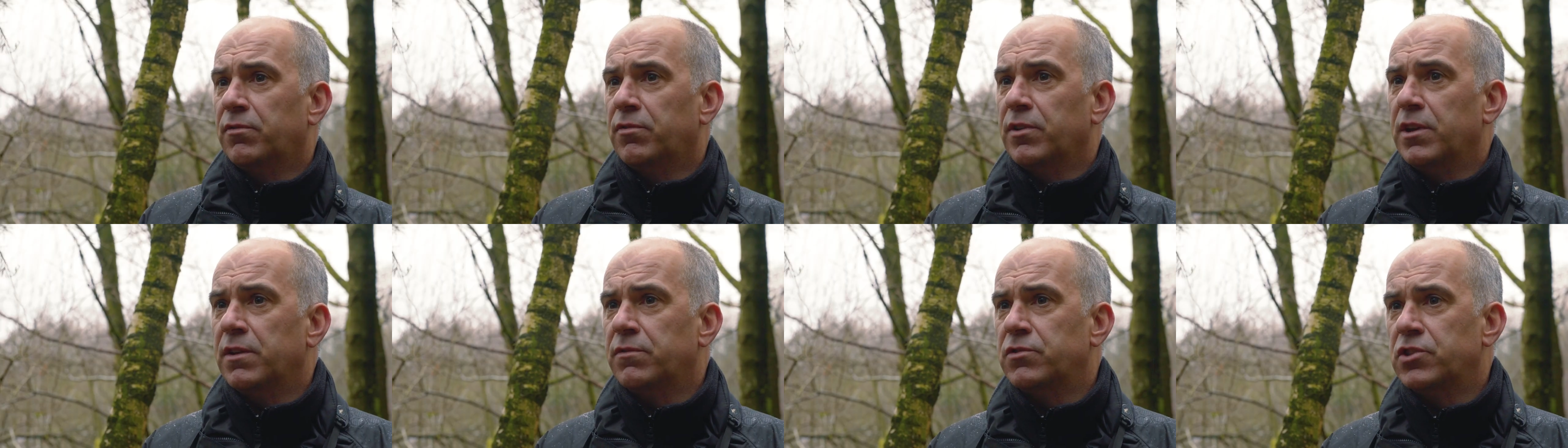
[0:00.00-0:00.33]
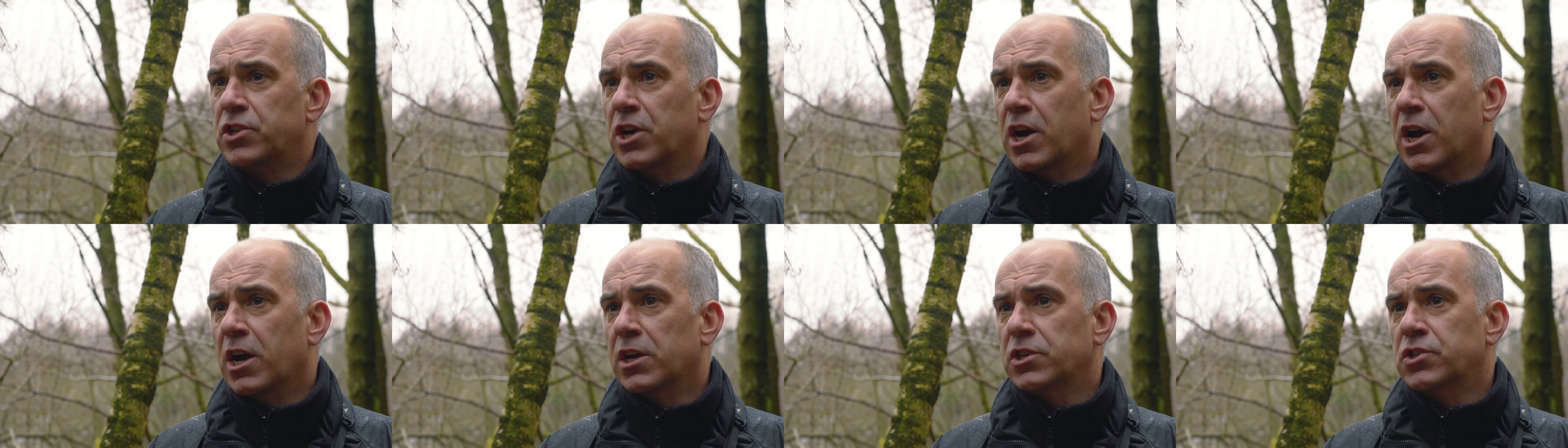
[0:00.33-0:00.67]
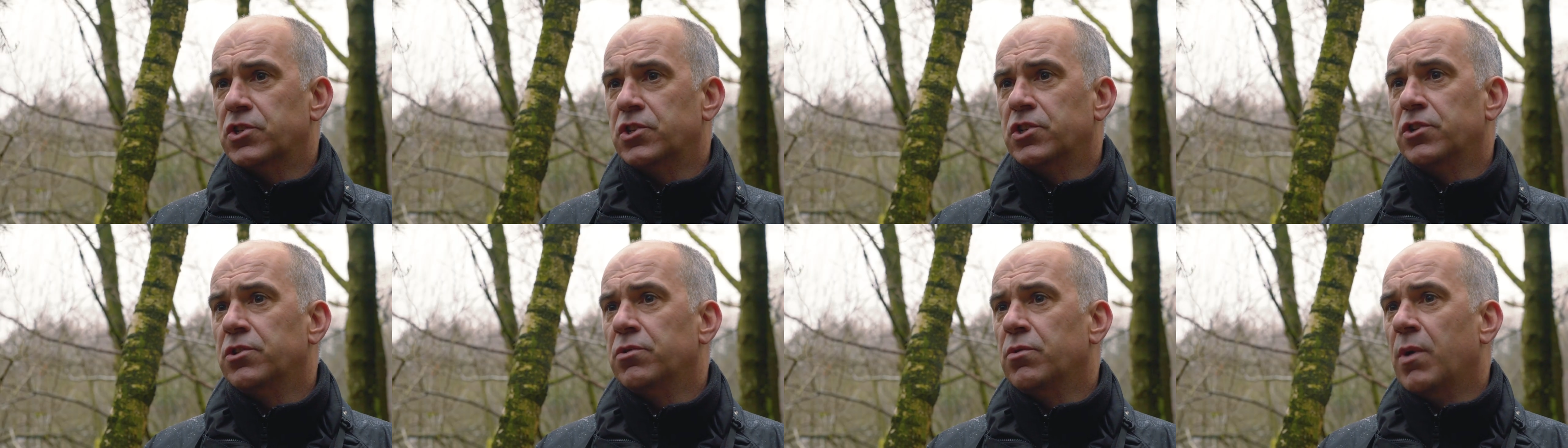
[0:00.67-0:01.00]
free of charge
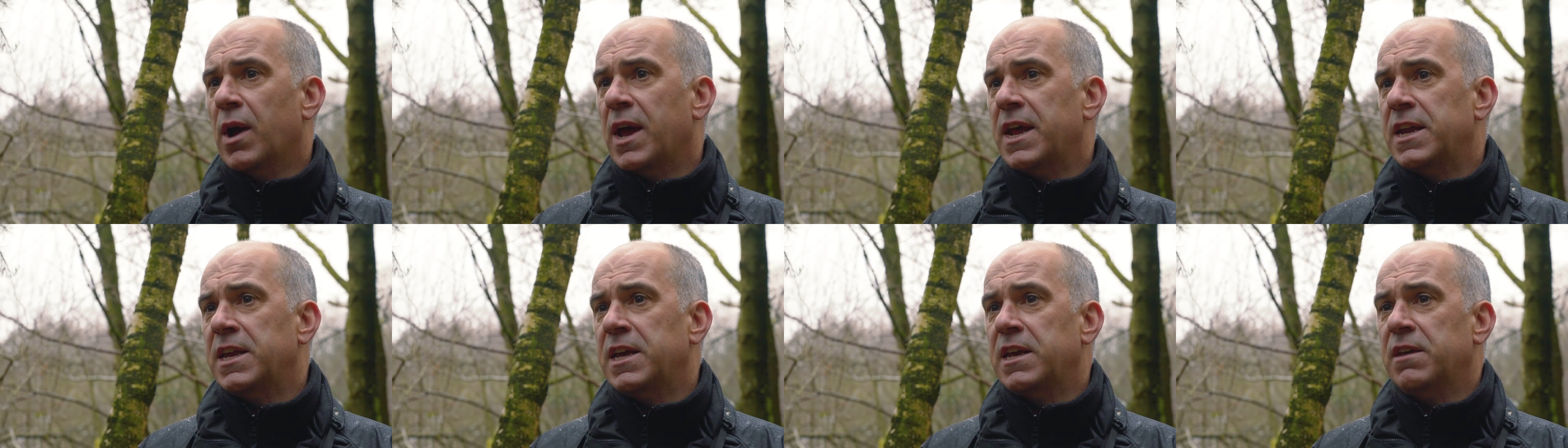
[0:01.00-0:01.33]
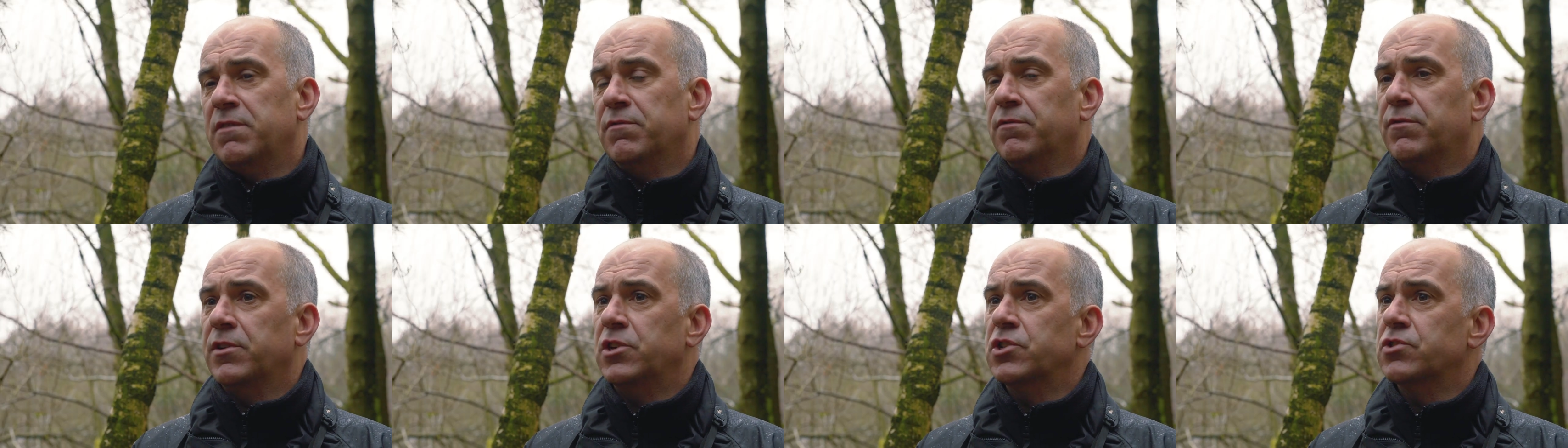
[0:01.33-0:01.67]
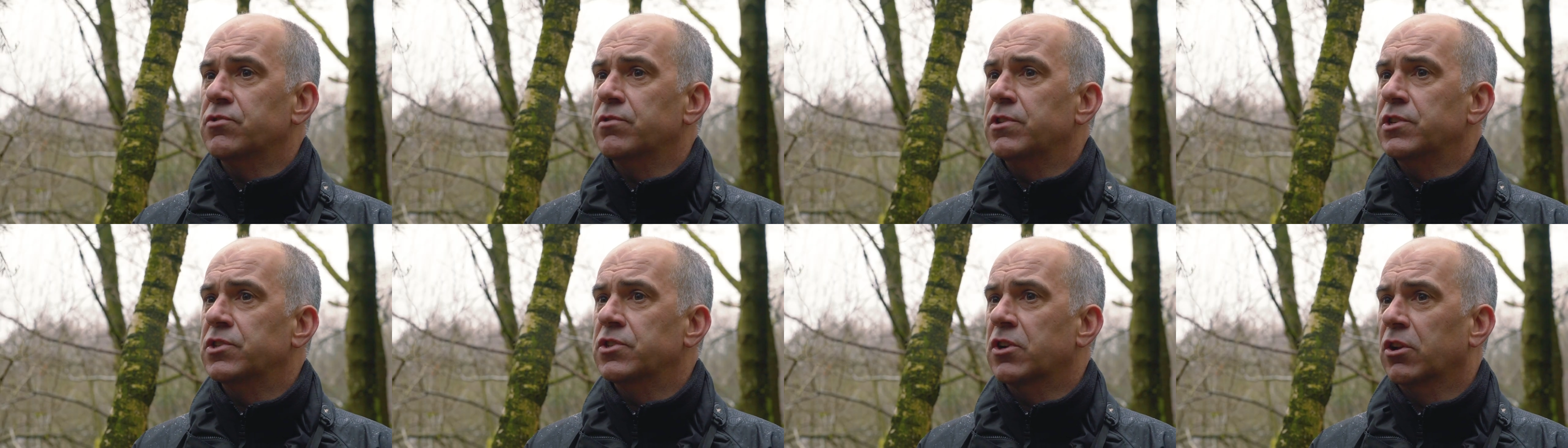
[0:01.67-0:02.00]
to any
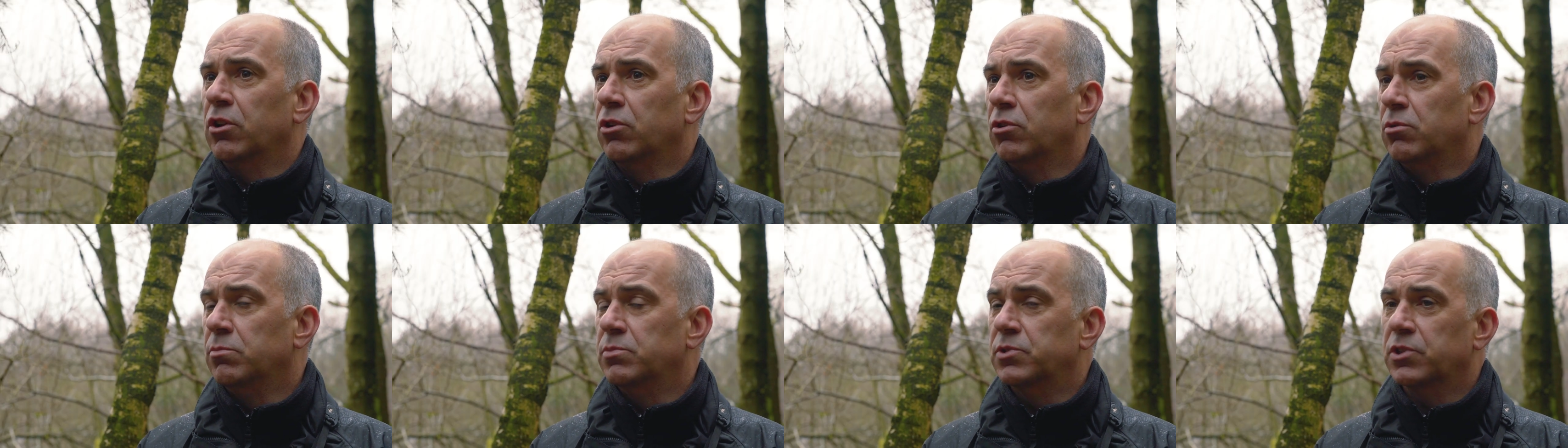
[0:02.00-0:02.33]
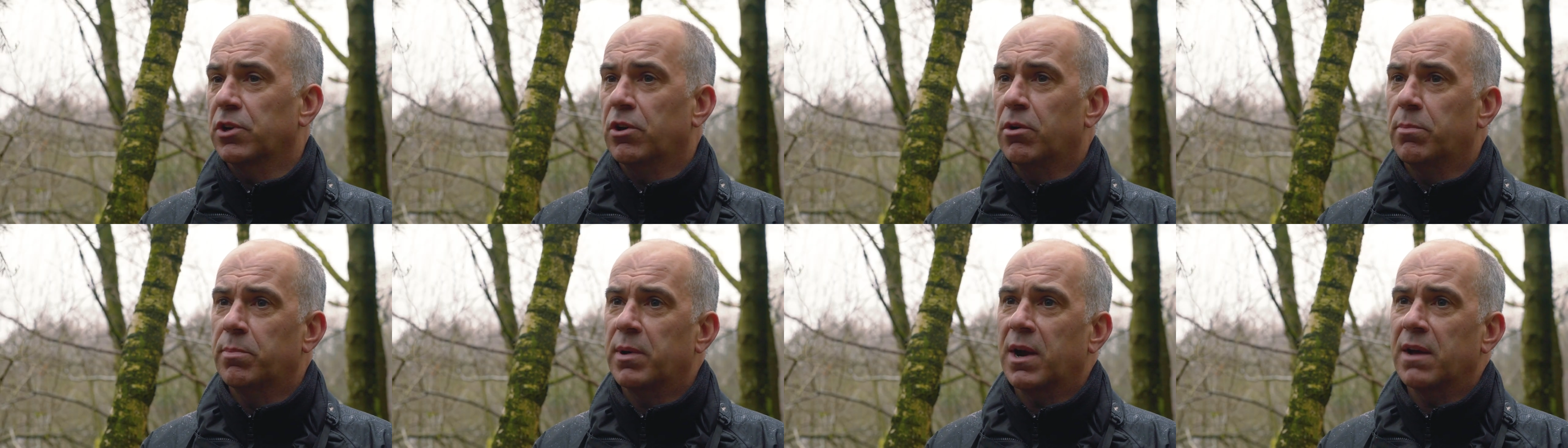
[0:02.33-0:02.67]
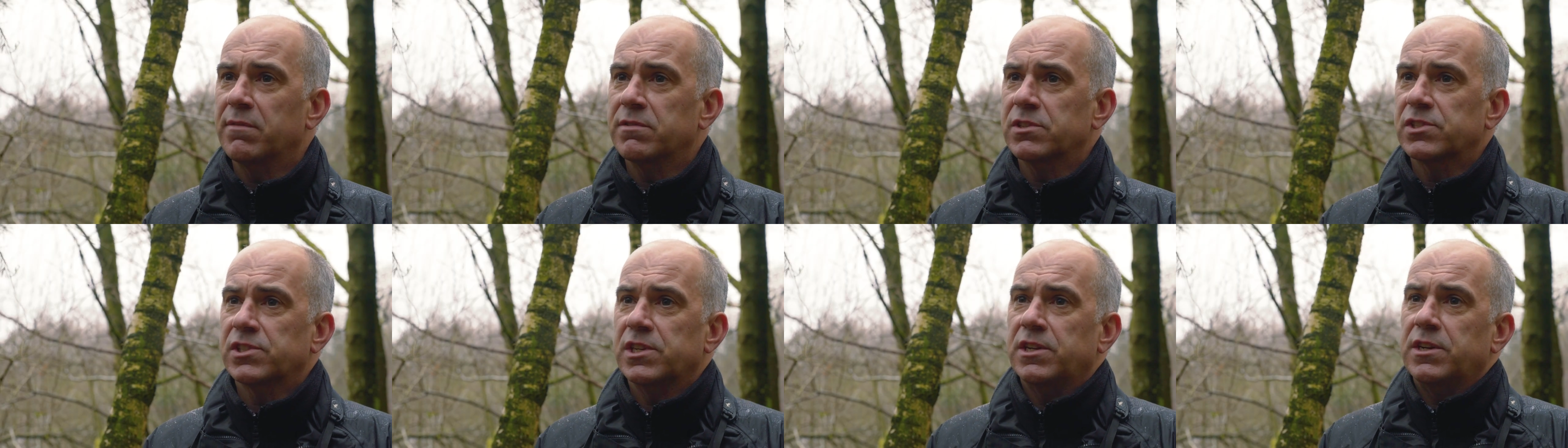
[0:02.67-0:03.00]
fisheries, clubs or
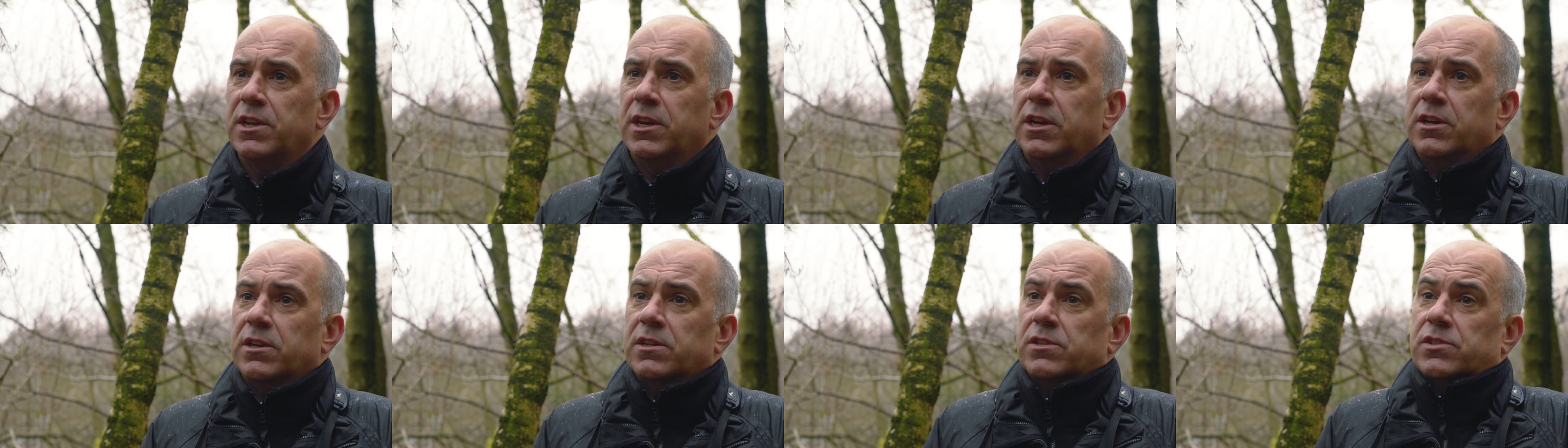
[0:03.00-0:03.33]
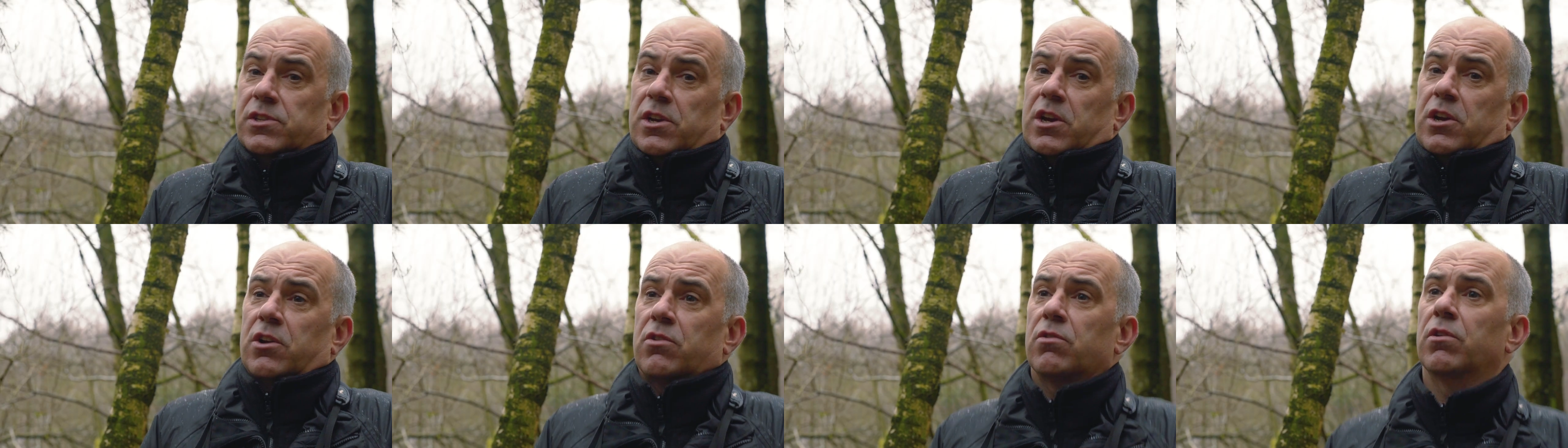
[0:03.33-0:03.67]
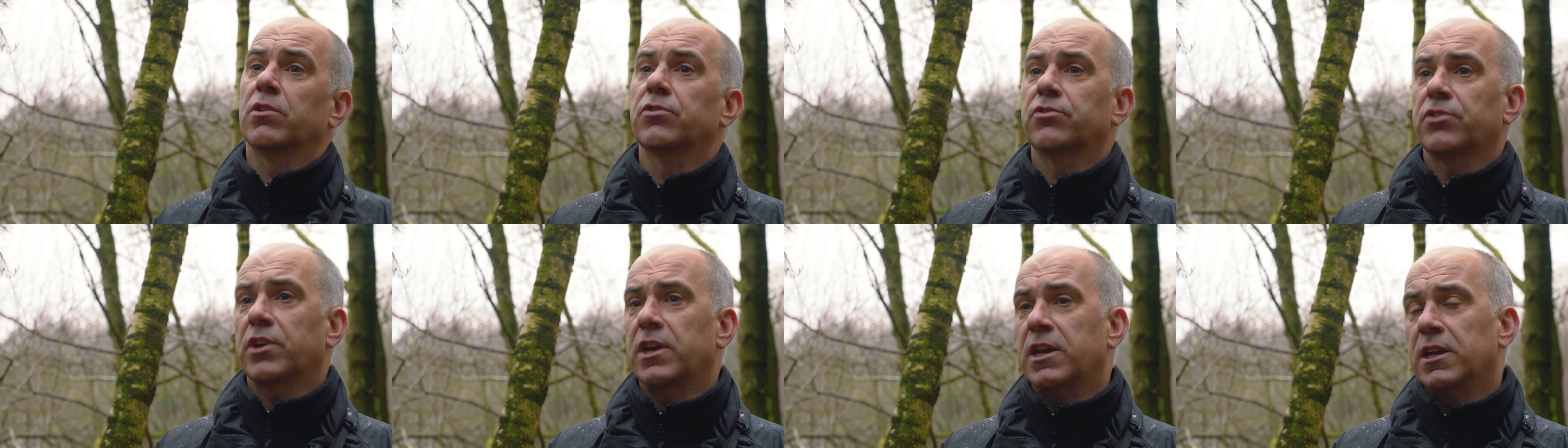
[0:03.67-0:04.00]
private syndicates across